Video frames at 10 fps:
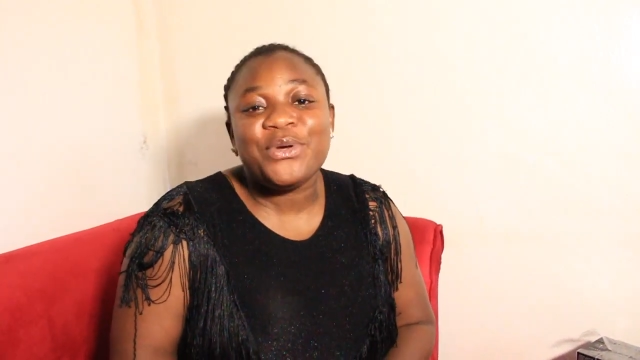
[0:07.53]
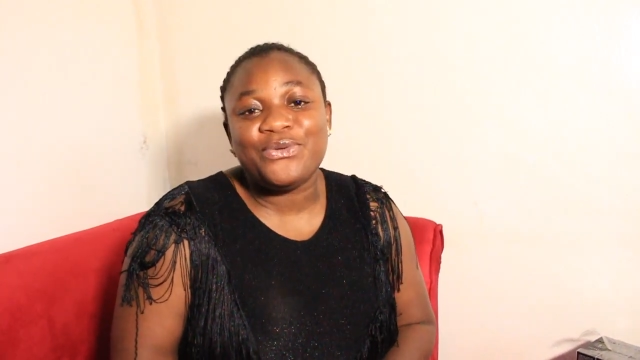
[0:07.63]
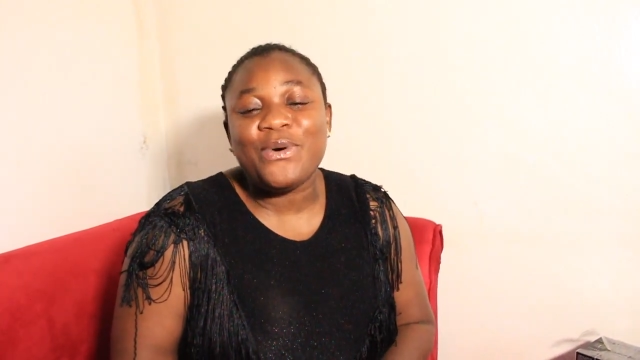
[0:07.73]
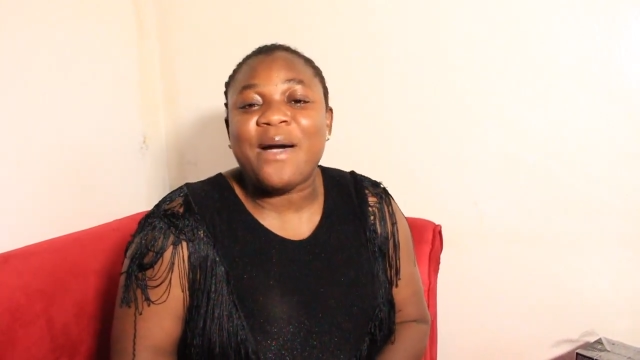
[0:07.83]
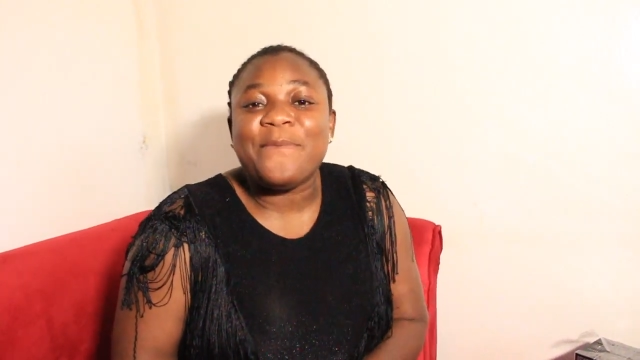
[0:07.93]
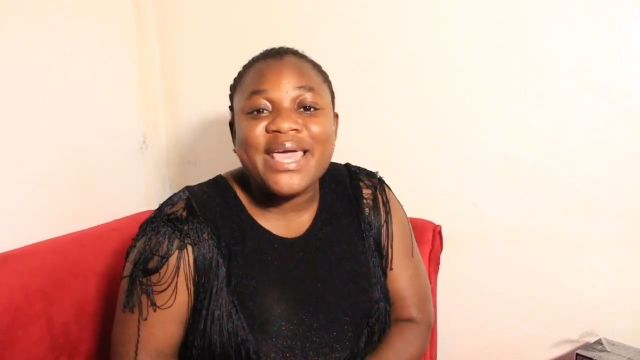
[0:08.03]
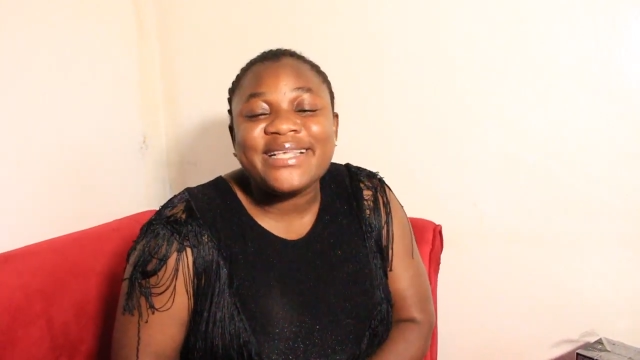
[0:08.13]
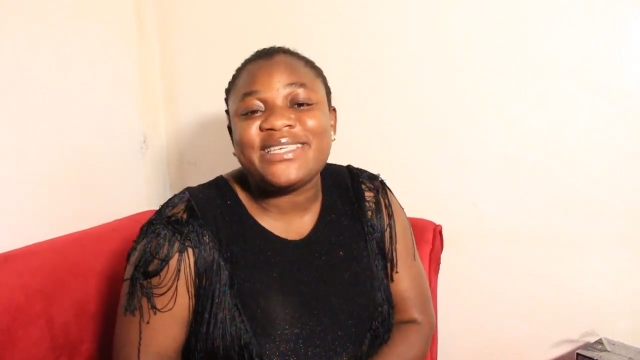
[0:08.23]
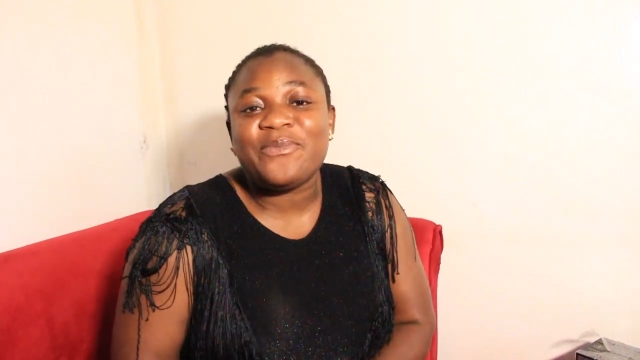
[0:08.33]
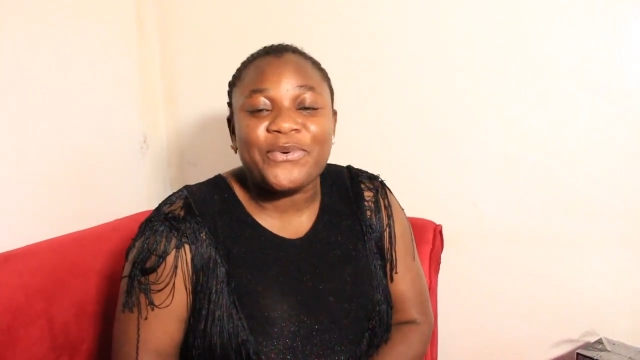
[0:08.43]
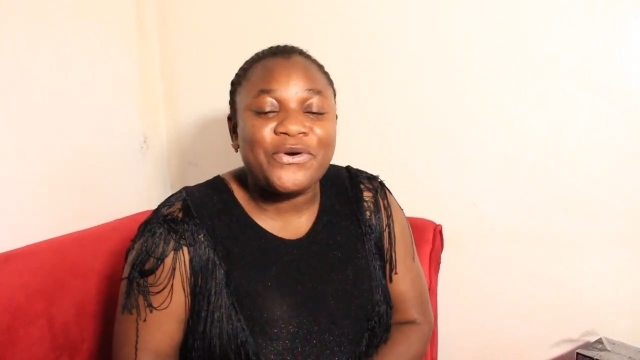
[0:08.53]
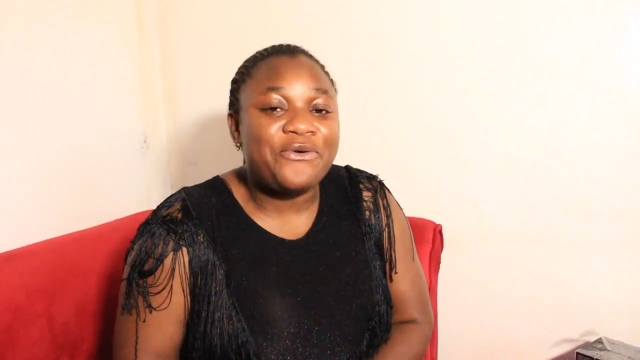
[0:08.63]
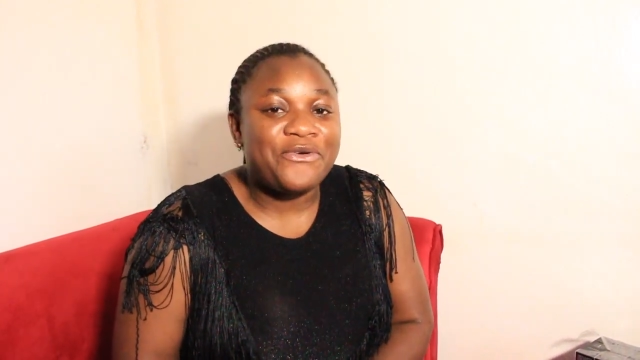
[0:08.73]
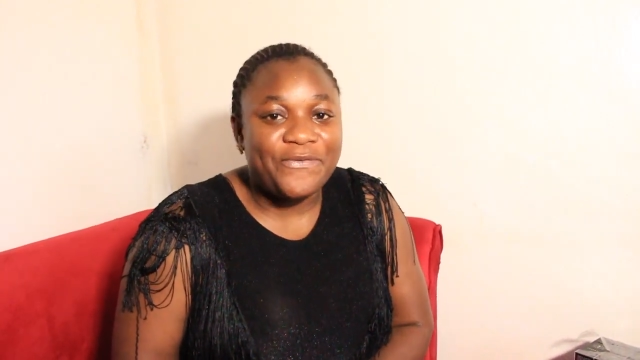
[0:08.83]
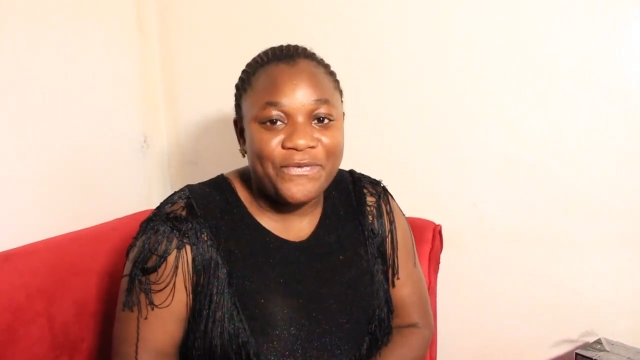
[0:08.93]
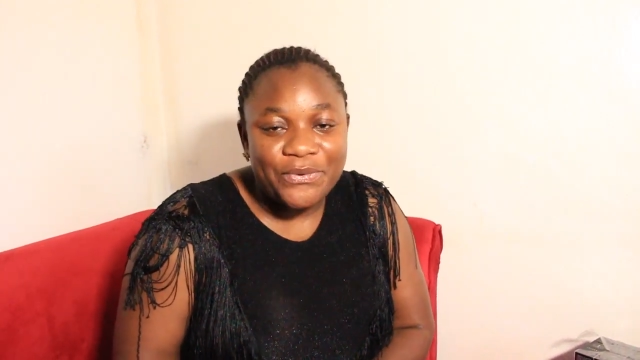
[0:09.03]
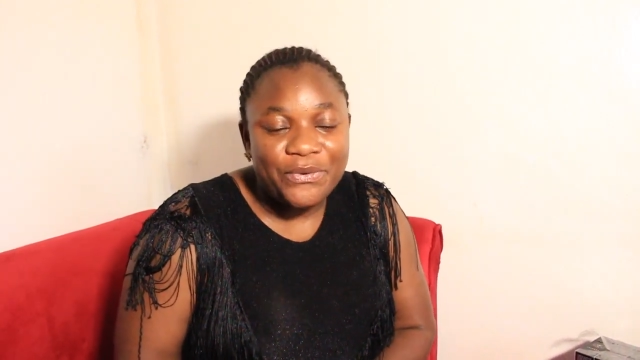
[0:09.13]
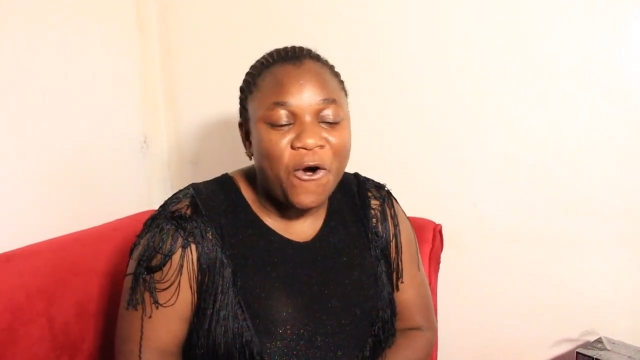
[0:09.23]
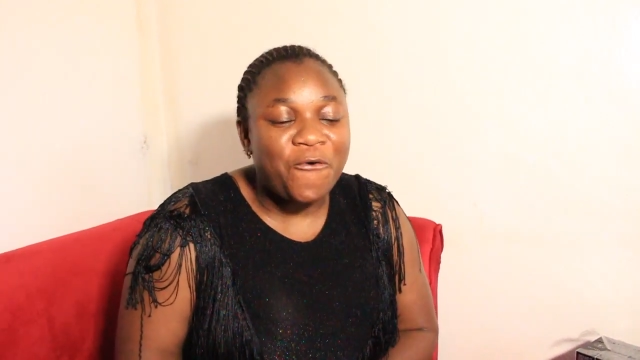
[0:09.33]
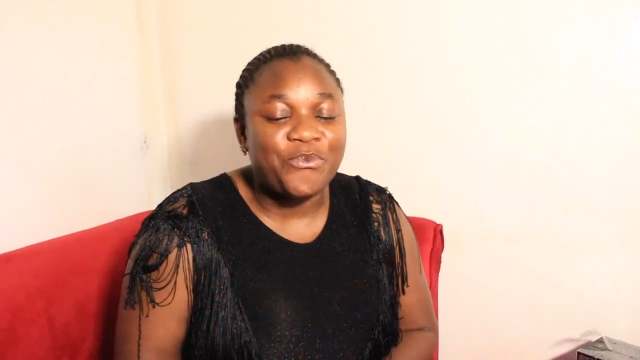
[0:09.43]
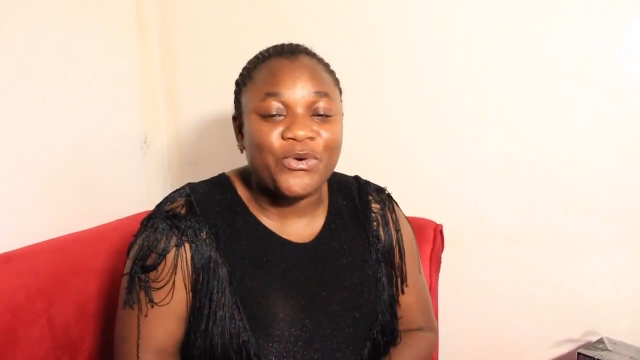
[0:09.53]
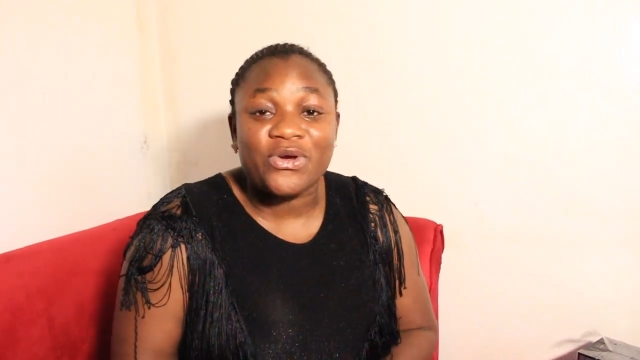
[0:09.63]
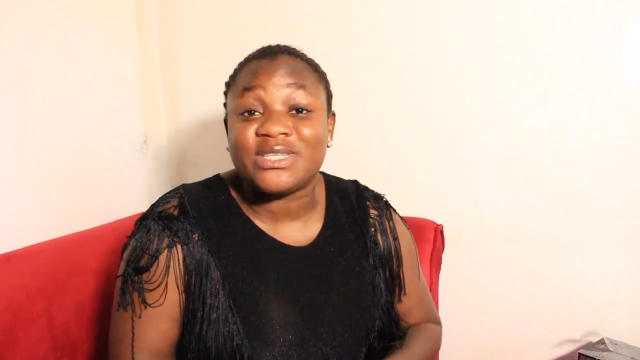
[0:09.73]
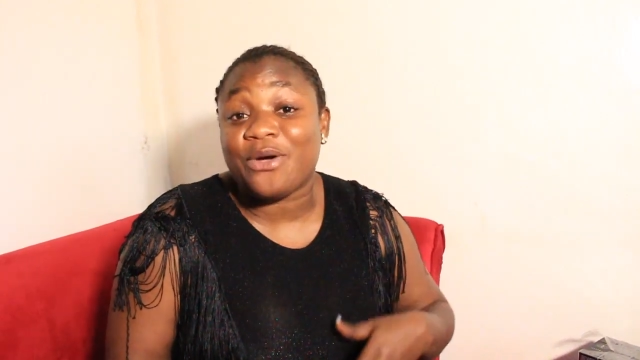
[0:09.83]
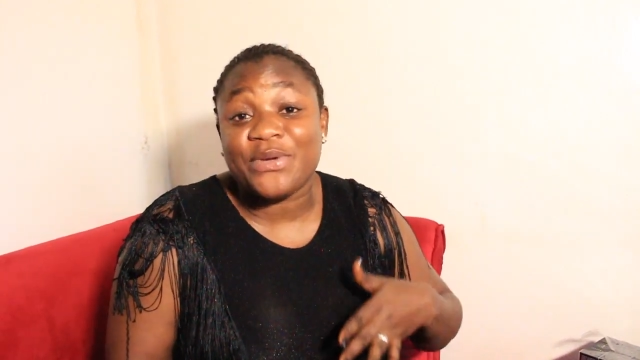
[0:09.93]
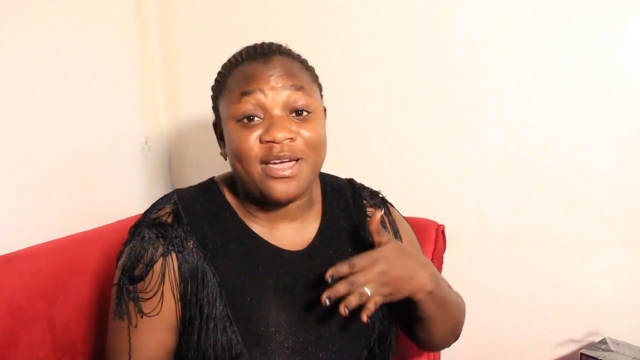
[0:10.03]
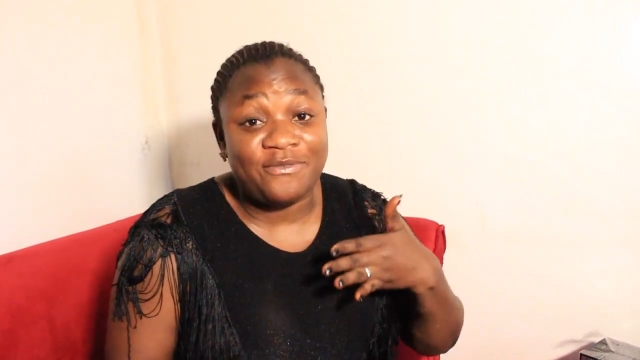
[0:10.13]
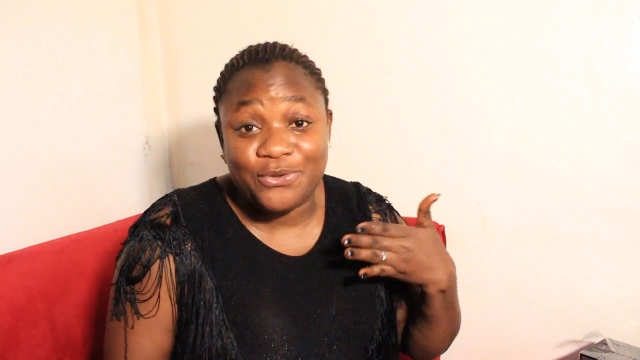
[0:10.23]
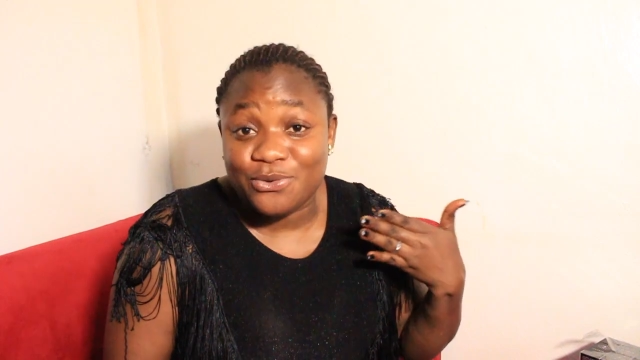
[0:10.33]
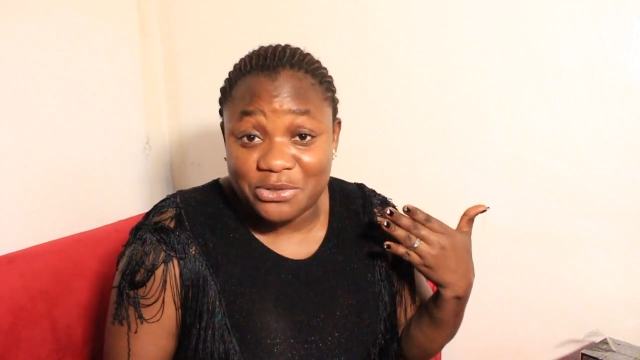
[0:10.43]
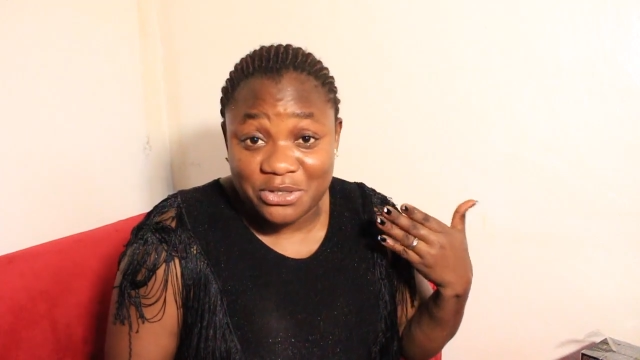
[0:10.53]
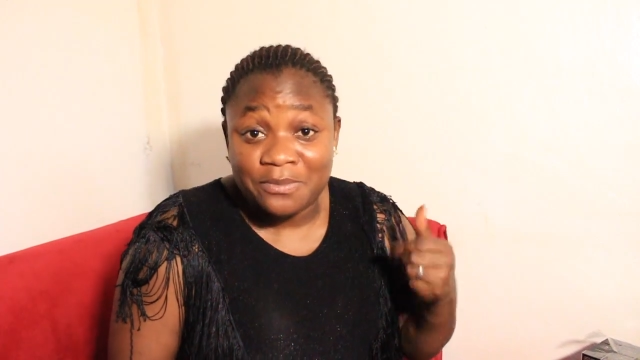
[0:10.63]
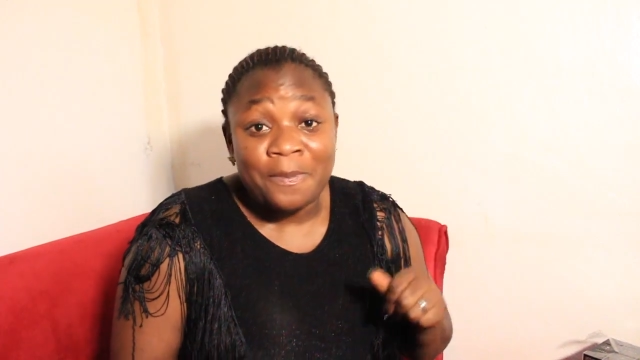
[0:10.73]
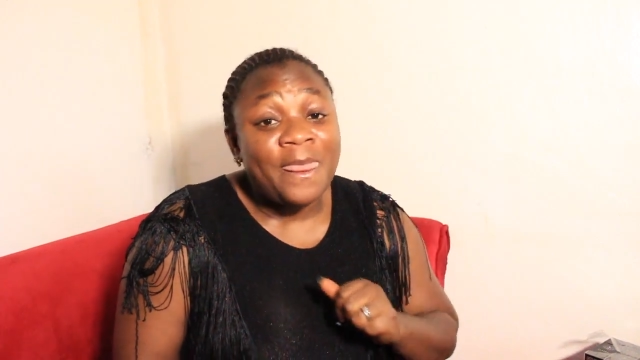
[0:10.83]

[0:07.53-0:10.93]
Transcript: we do amazing product review of products that we have used,